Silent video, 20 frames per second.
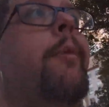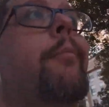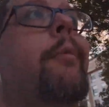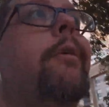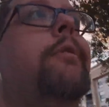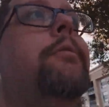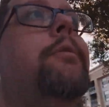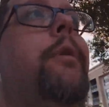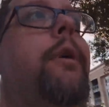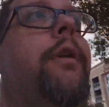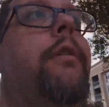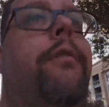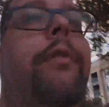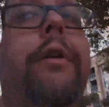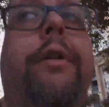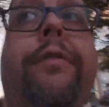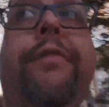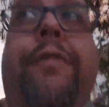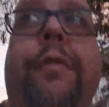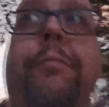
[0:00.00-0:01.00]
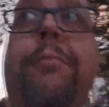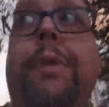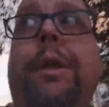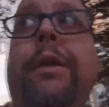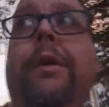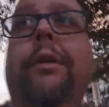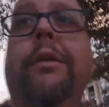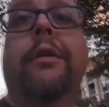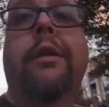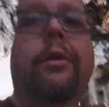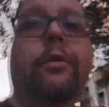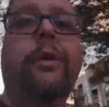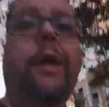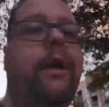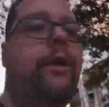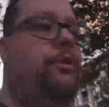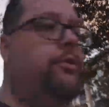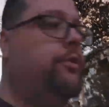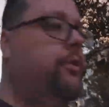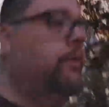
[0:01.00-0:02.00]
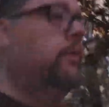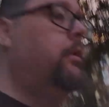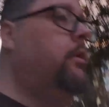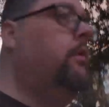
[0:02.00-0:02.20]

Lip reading: I'm also at a very familiar location.